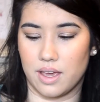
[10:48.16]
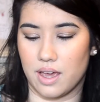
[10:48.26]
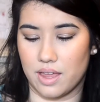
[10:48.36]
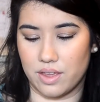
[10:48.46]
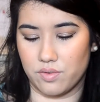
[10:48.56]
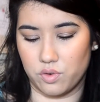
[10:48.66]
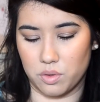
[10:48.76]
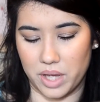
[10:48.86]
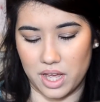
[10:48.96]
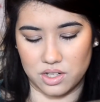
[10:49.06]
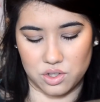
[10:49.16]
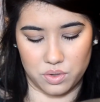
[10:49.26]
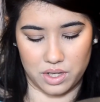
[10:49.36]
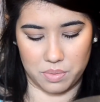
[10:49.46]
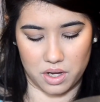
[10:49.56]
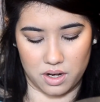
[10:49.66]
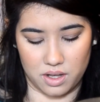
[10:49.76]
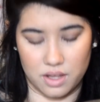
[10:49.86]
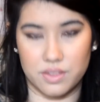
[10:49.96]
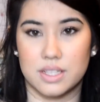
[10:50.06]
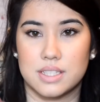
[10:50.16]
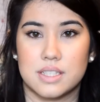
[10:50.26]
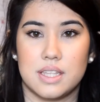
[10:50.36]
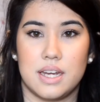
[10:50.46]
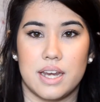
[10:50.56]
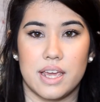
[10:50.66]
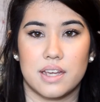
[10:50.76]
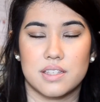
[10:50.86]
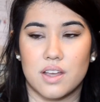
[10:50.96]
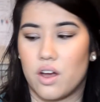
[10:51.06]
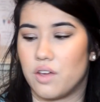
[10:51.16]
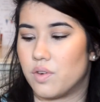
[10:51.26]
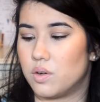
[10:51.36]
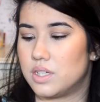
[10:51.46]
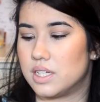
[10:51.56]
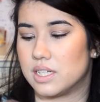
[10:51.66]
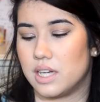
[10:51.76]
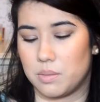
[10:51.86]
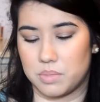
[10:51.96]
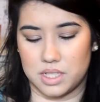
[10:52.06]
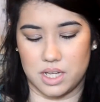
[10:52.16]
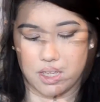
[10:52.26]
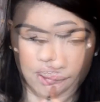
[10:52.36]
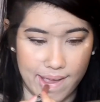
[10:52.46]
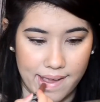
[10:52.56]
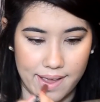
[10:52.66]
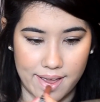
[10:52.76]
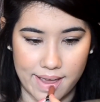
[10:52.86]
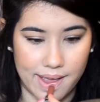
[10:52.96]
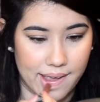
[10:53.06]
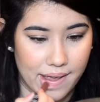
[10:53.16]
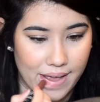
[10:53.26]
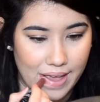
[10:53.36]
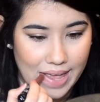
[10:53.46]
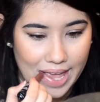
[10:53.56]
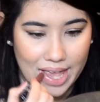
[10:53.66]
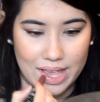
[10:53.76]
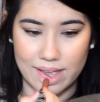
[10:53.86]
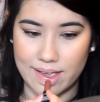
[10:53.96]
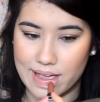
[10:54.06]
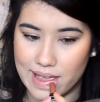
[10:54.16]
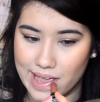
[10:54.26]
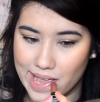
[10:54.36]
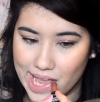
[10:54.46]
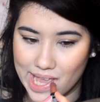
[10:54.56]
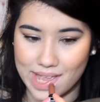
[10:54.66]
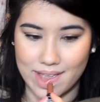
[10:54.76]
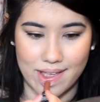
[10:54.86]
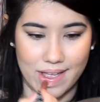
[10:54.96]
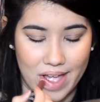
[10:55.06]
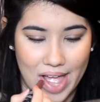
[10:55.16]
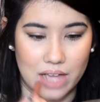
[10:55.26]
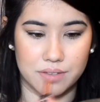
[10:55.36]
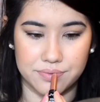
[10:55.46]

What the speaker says: And then for my actual lip colour, this is the NYX High Voltage Lipstick in, let me think, yeah, Flutter Kiss.